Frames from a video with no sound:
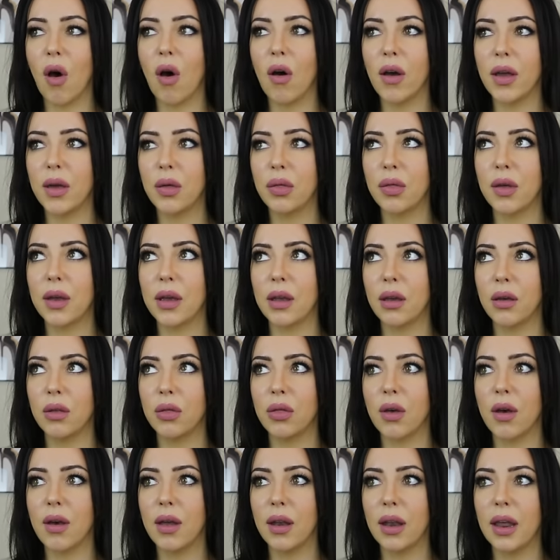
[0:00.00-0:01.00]
I think
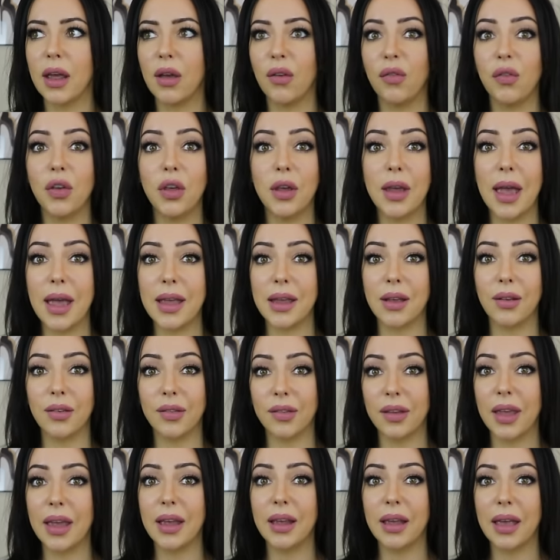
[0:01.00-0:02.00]
that if you get your
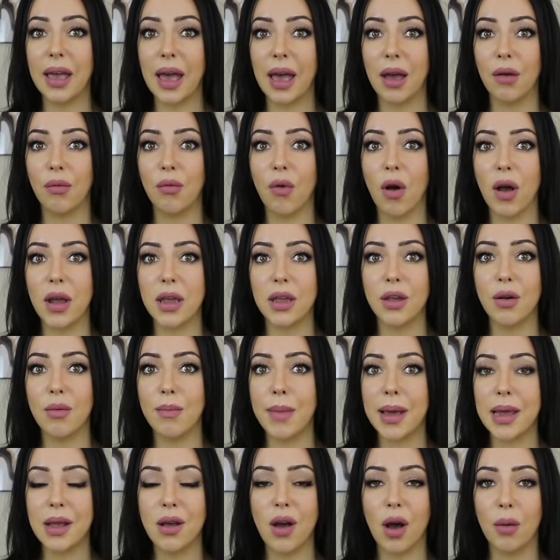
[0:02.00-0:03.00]
skincare right, your
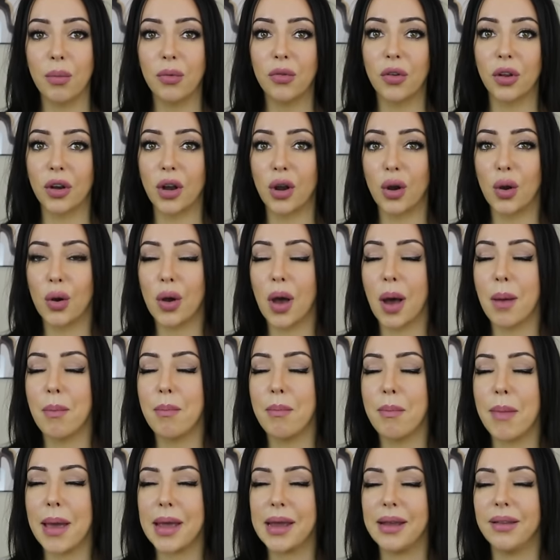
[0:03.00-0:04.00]
makeup's gonna look
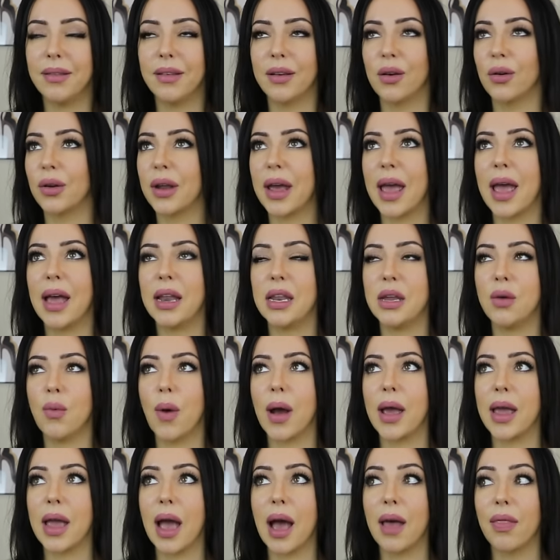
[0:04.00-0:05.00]
amazing on it
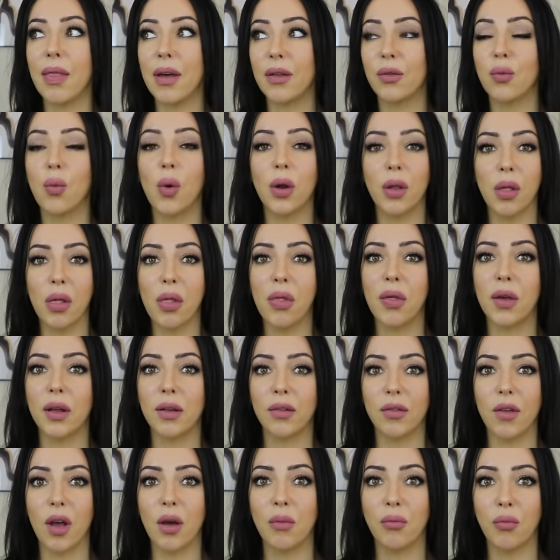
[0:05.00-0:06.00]
anyway. And that's one of the
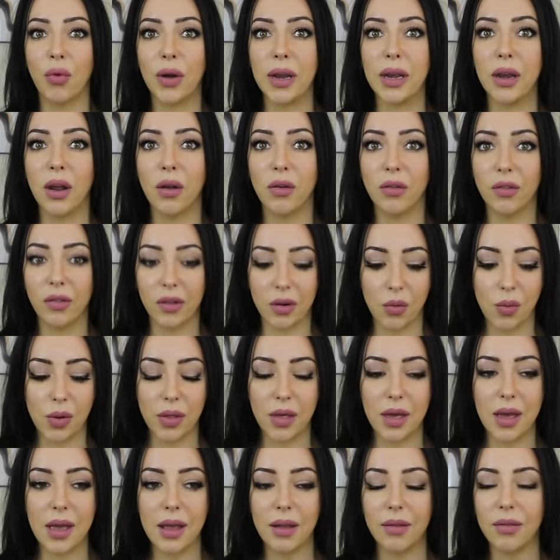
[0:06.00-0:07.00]
things that I'm really noticing
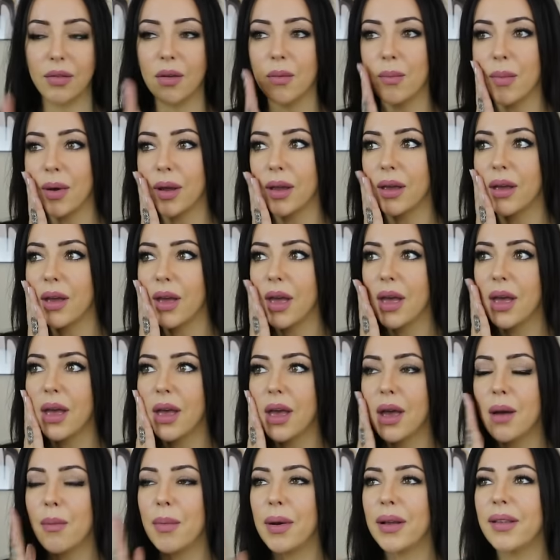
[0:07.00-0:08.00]
with it, is that my
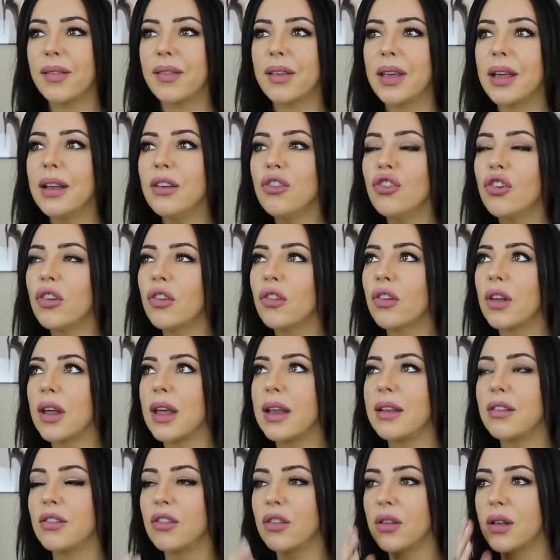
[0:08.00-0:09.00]
skin just,
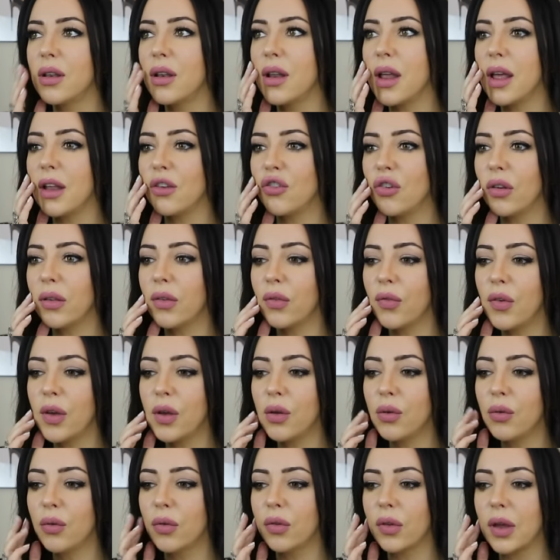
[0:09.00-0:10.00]
it it just
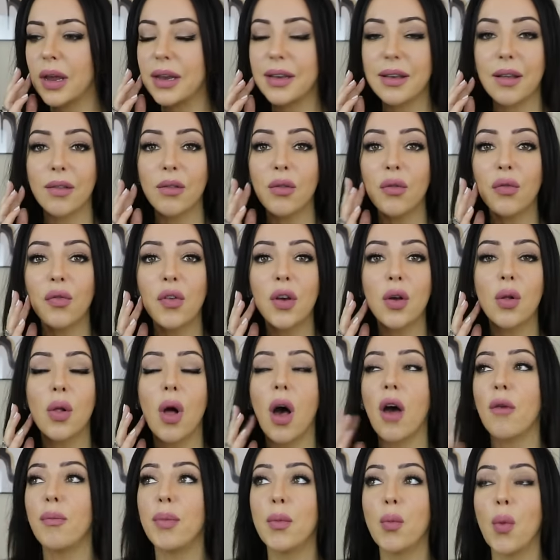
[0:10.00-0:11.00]
feels, it doesn't feel,
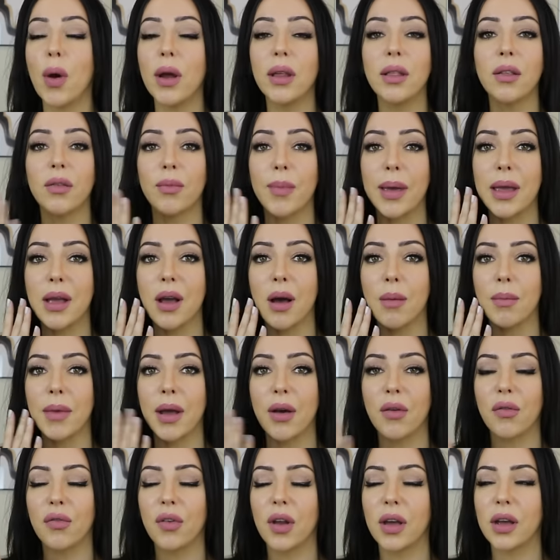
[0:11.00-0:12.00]
I've been wearing this makeup
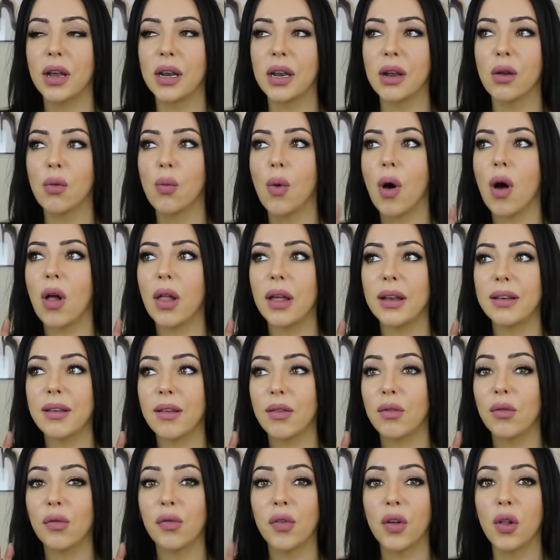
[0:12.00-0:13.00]
now for like a little while, it
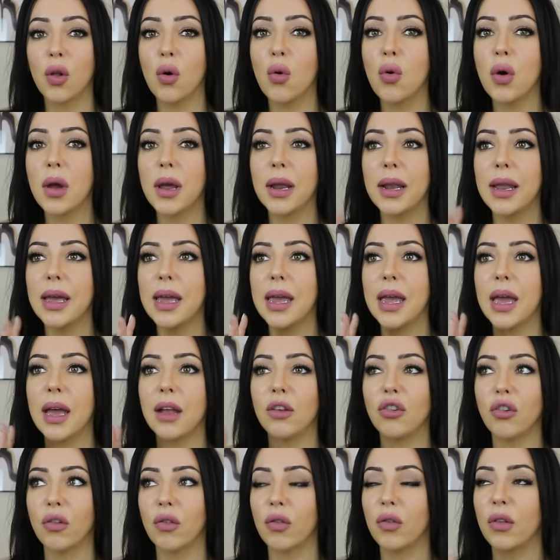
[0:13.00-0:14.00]
doesn't feel oily,
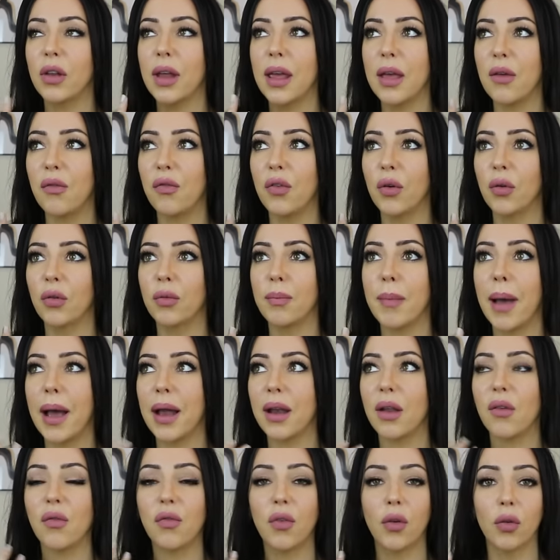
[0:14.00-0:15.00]
it just, it feels
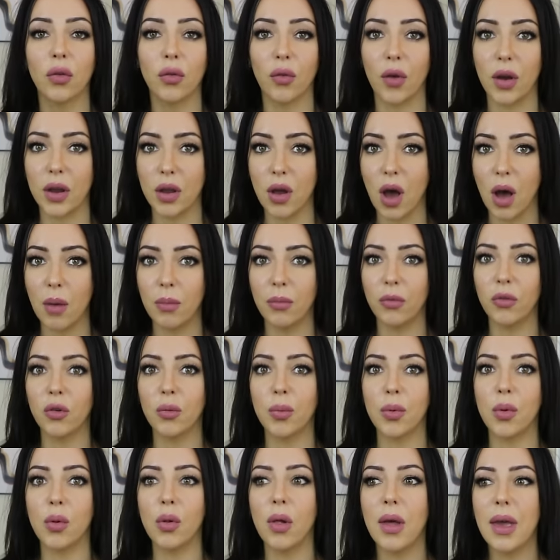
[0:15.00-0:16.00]
matte, it feels very
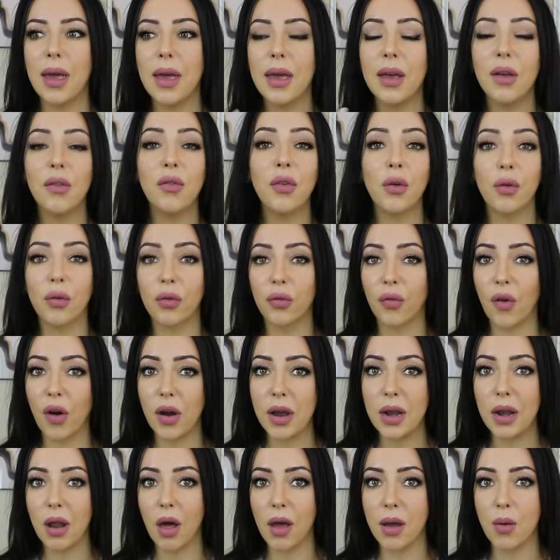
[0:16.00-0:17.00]
comfortable, feels
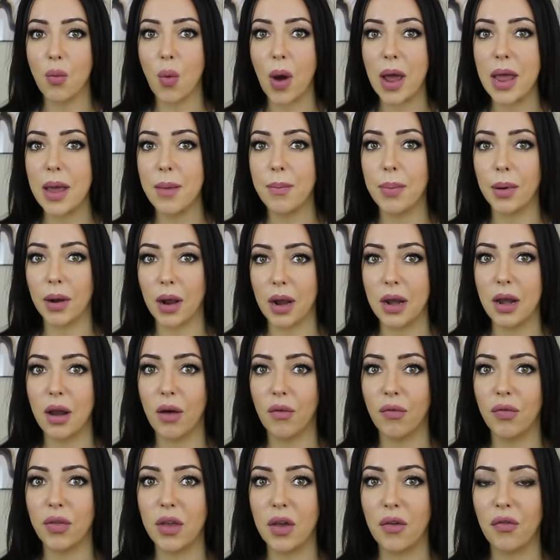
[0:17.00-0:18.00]
very lightweight, but I
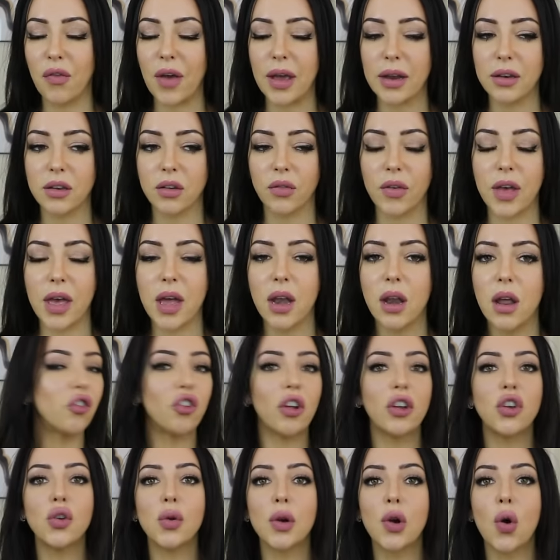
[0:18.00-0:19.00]
love the effect of it.
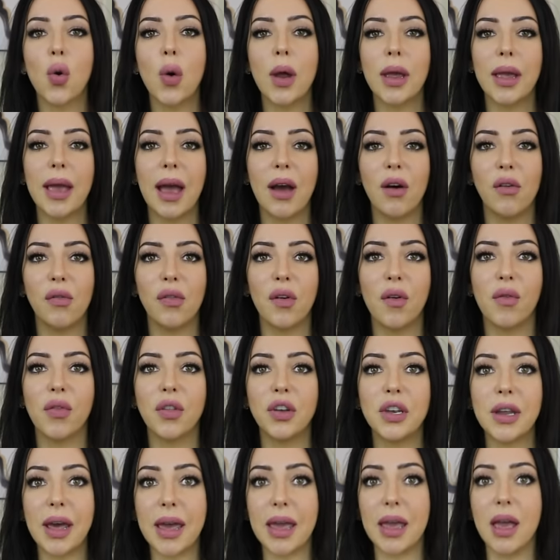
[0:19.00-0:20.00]
Should I do a quick outfit of
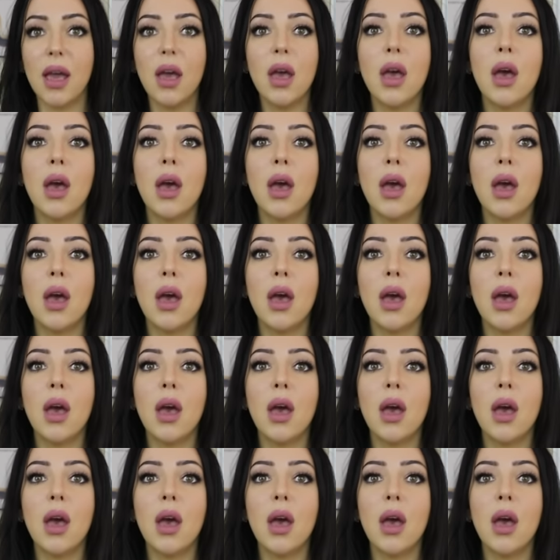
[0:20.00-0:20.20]
the day?